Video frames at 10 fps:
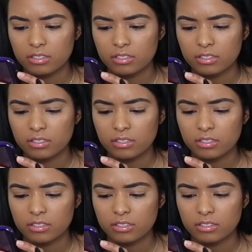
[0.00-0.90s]

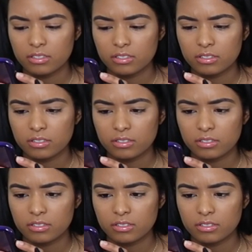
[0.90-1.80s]

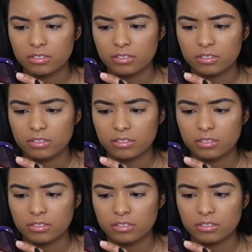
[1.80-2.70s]

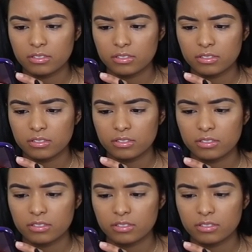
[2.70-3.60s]

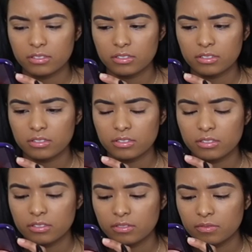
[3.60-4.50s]

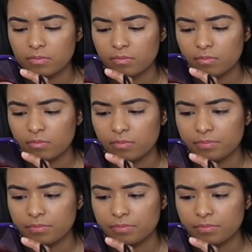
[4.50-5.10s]
(not speaking)